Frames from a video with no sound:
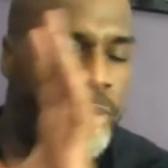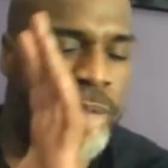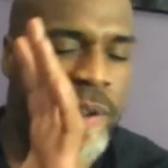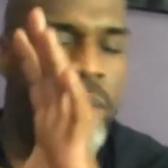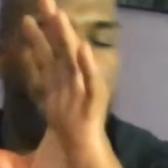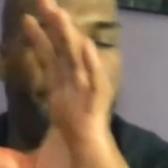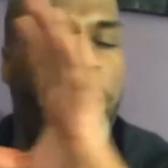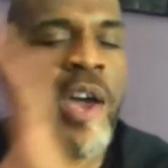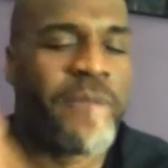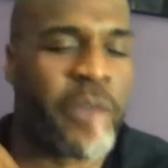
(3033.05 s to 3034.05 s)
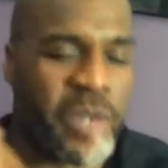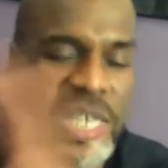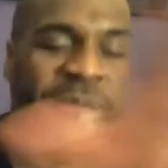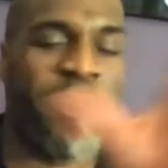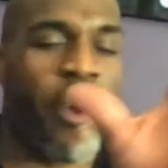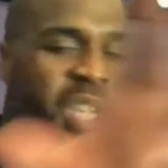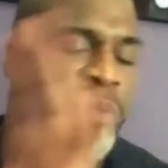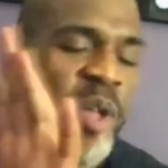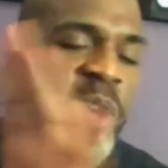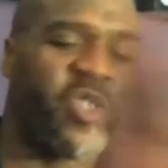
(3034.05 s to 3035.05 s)
C4
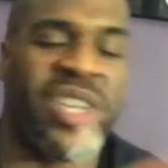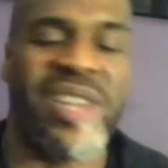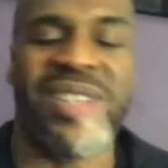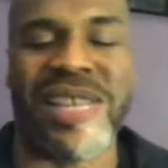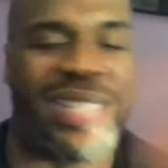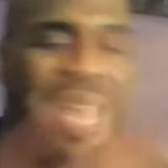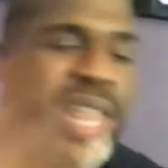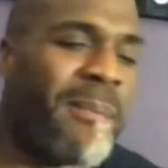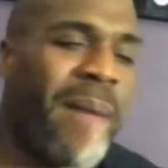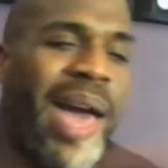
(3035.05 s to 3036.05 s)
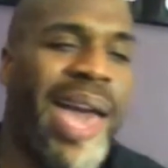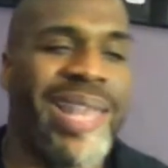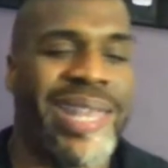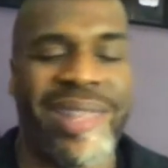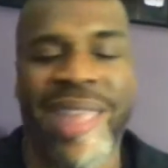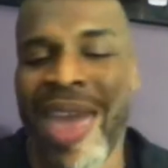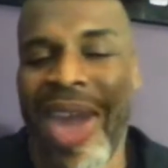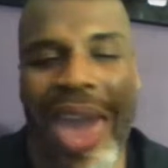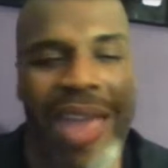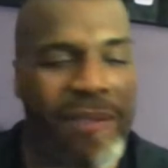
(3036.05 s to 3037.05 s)
explosions and dynamite and
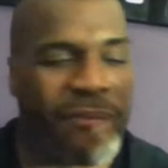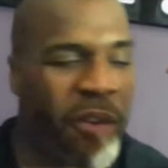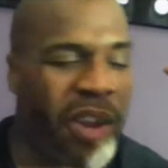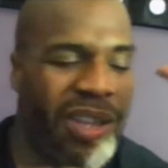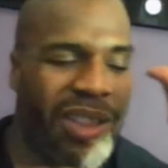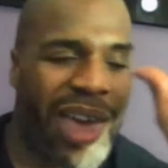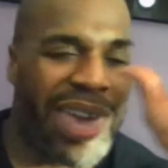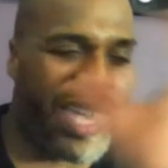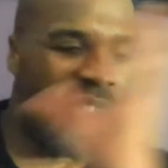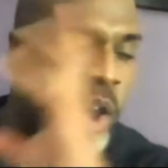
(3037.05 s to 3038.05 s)
friggin' like